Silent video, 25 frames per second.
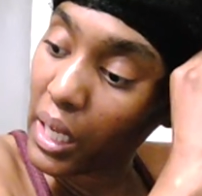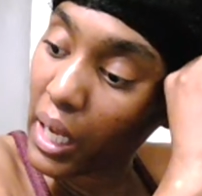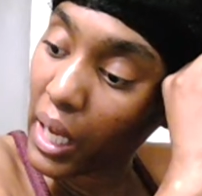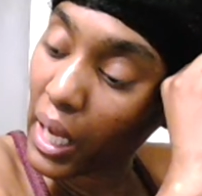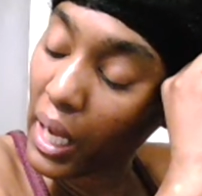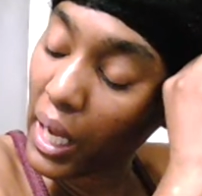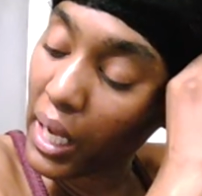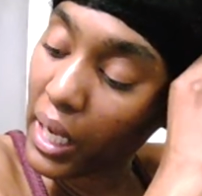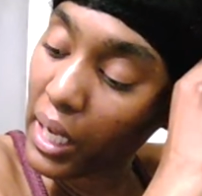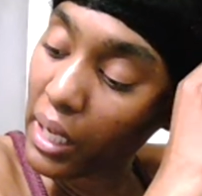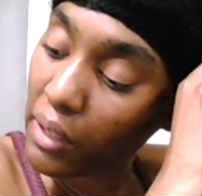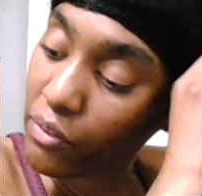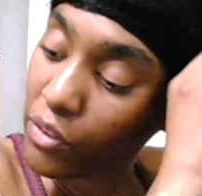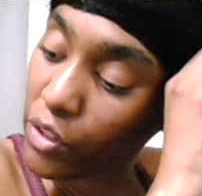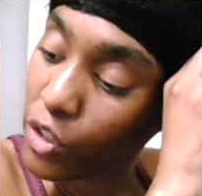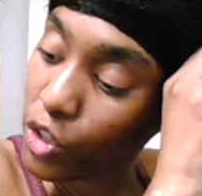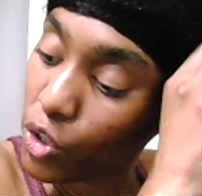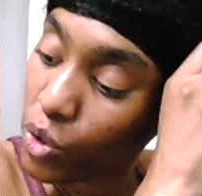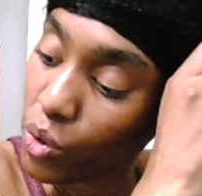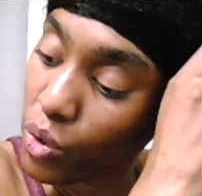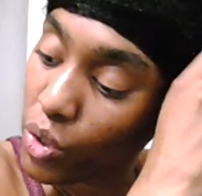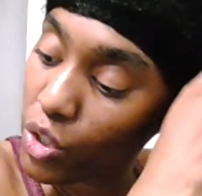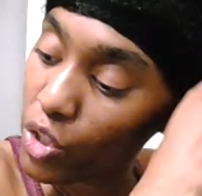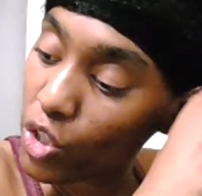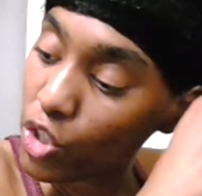I have to
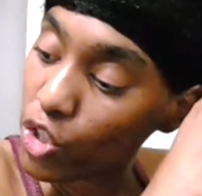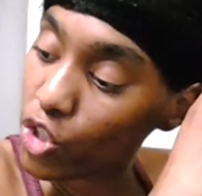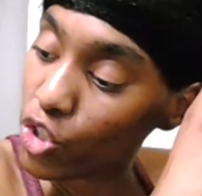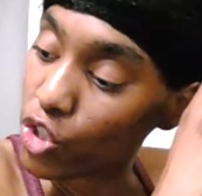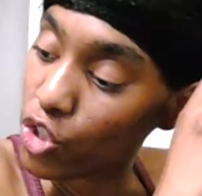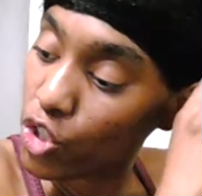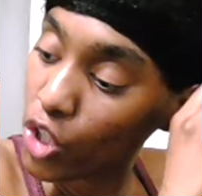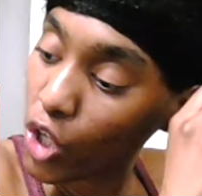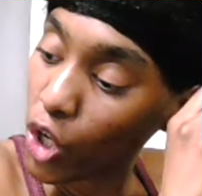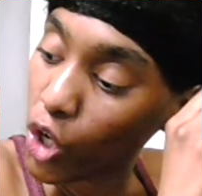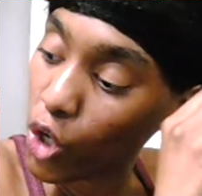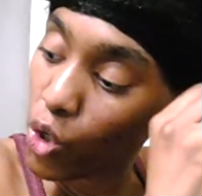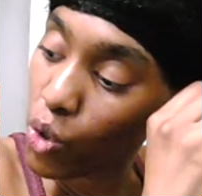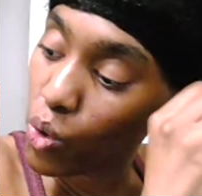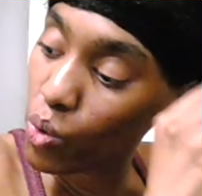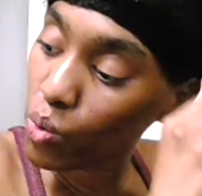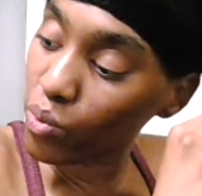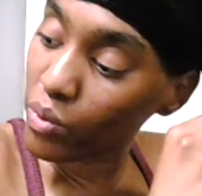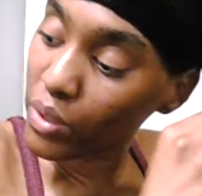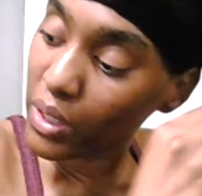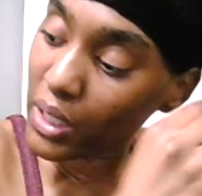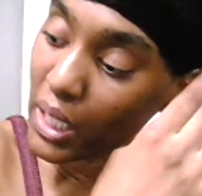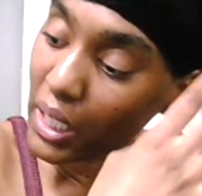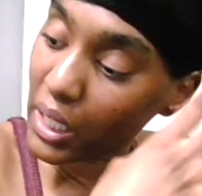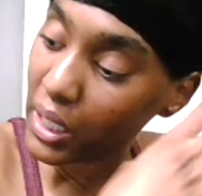do this
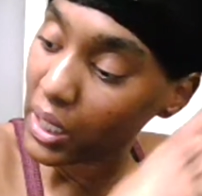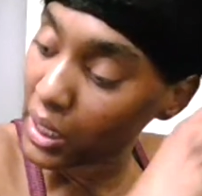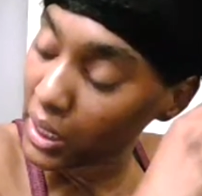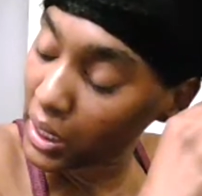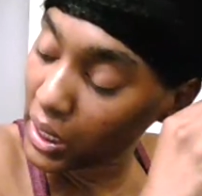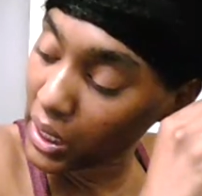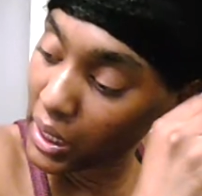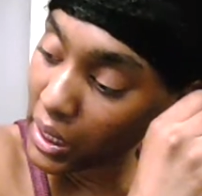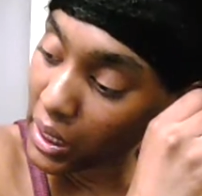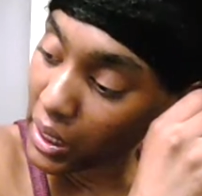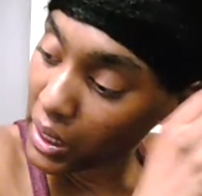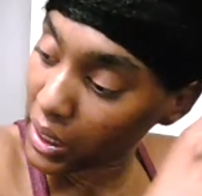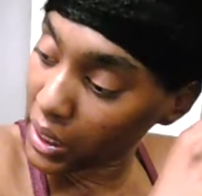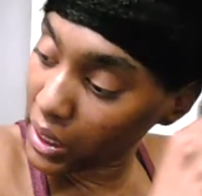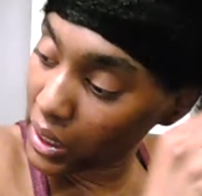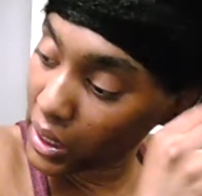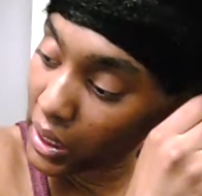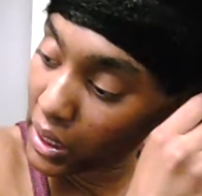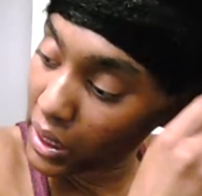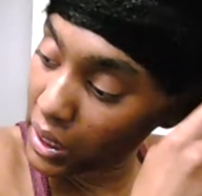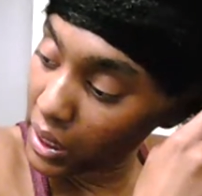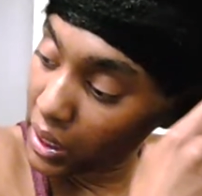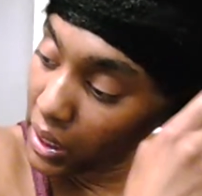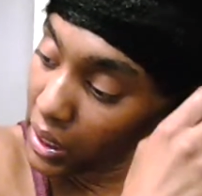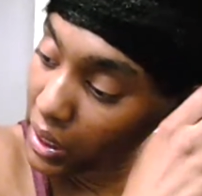so
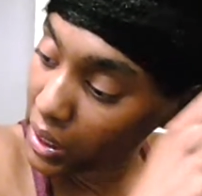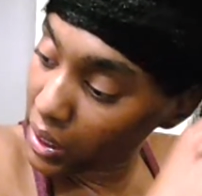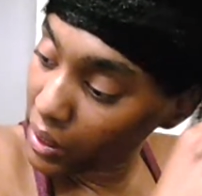delicately.